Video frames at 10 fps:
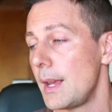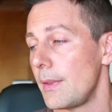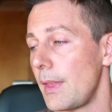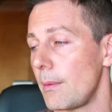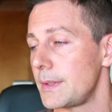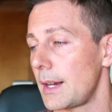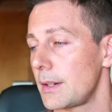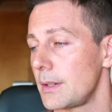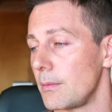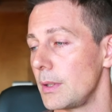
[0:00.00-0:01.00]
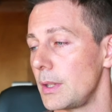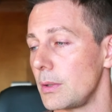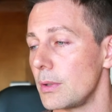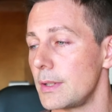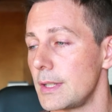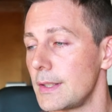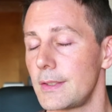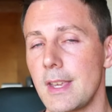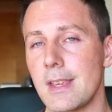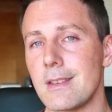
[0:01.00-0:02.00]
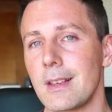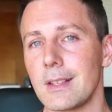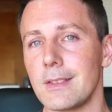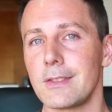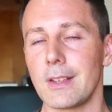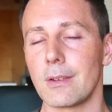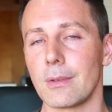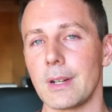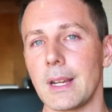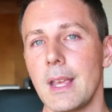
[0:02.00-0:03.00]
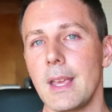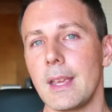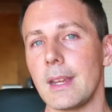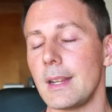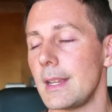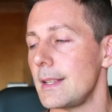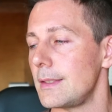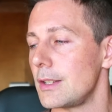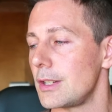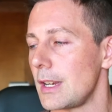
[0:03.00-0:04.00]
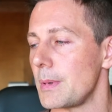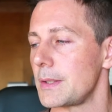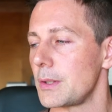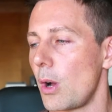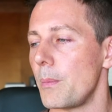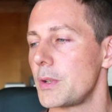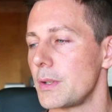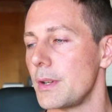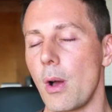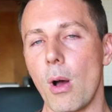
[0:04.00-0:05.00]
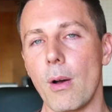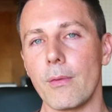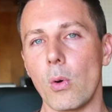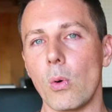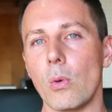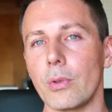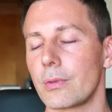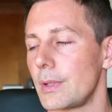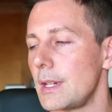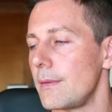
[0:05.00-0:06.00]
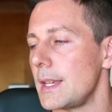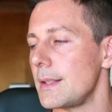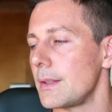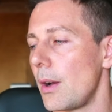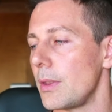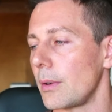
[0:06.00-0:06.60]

that was actually really good to see considering it is the cheapest option of all three of these on the